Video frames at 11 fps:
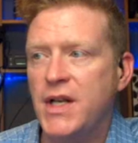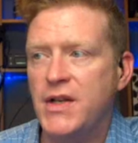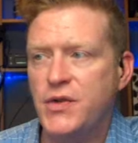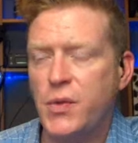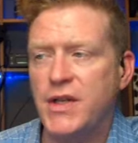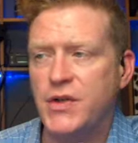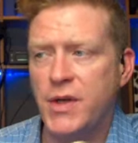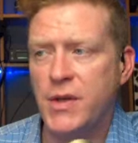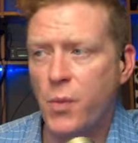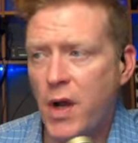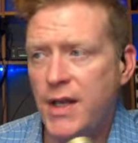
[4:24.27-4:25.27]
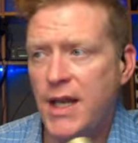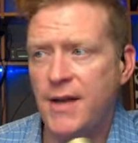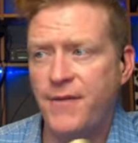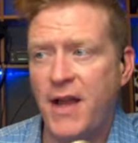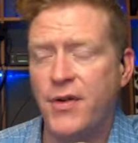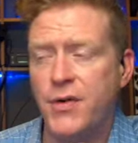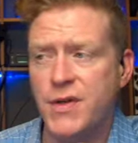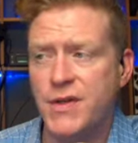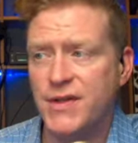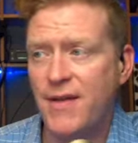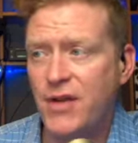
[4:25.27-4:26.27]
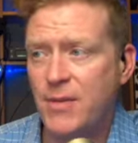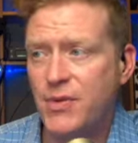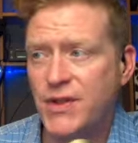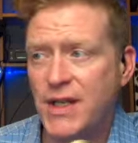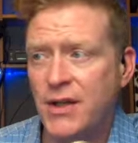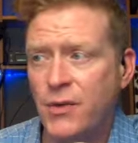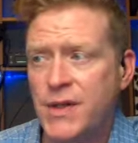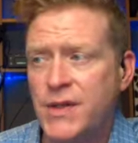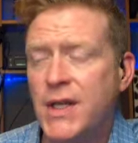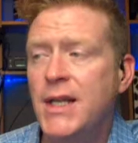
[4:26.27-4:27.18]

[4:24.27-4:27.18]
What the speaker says: 2021 and a 570% increase